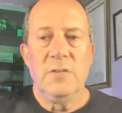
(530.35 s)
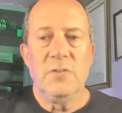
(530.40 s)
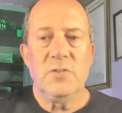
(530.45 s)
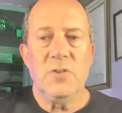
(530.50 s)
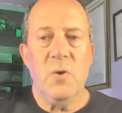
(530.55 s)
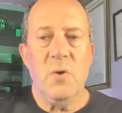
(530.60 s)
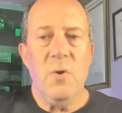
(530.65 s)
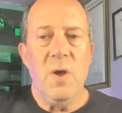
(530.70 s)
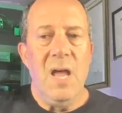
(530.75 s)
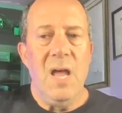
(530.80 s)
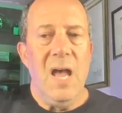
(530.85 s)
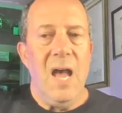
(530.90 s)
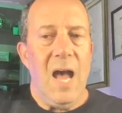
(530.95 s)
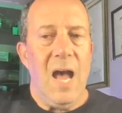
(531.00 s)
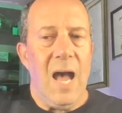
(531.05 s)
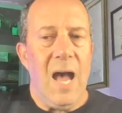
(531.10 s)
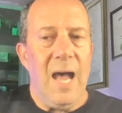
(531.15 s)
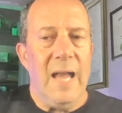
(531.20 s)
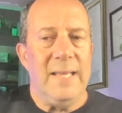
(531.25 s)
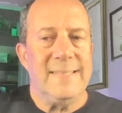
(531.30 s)
So
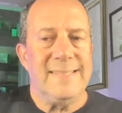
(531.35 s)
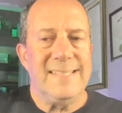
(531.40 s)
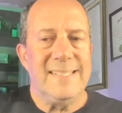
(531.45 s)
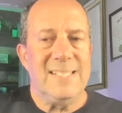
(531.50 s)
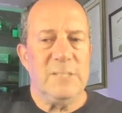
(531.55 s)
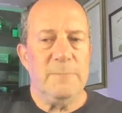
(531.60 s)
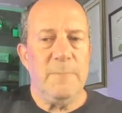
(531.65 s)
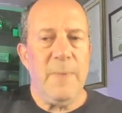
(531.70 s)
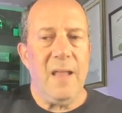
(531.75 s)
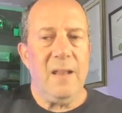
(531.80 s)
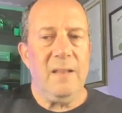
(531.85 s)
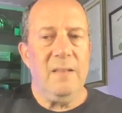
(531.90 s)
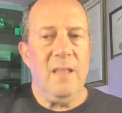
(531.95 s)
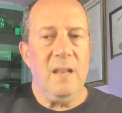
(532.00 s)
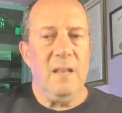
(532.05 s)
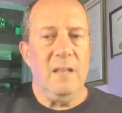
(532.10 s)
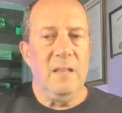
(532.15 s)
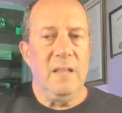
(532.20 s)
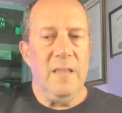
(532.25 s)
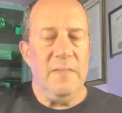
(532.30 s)
I suspect
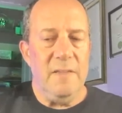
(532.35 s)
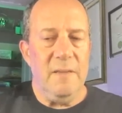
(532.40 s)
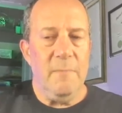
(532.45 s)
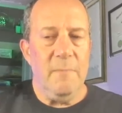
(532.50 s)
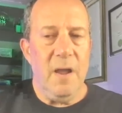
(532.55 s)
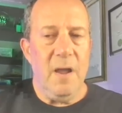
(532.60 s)
that lithium,